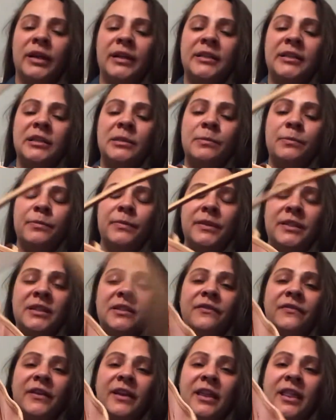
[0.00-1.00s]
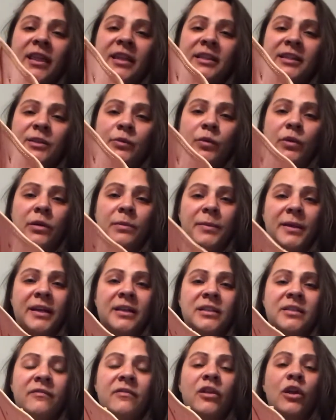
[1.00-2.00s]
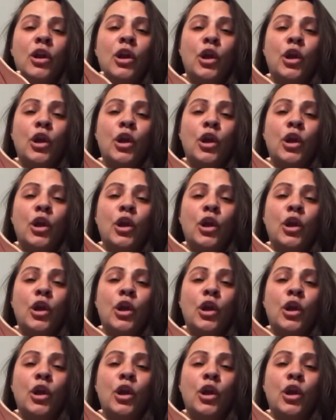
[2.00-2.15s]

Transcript: and specific this one, because of the